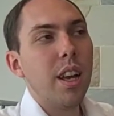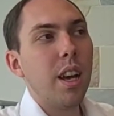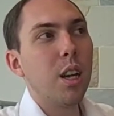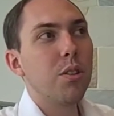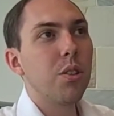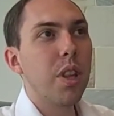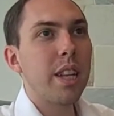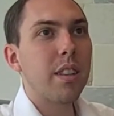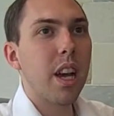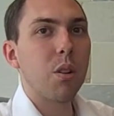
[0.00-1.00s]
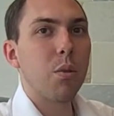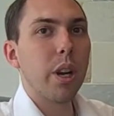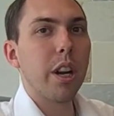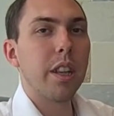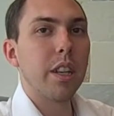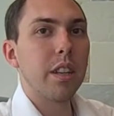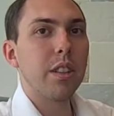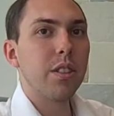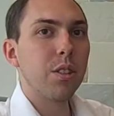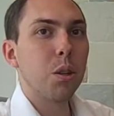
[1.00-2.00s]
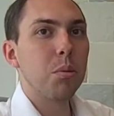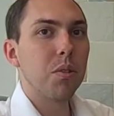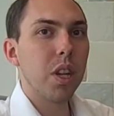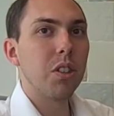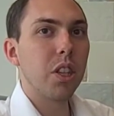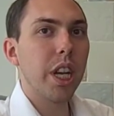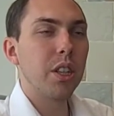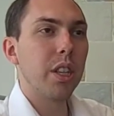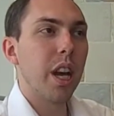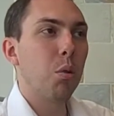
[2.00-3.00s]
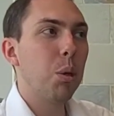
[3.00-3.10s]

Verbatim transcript: Uh, so that's kind of where I think it is in terms of the education now.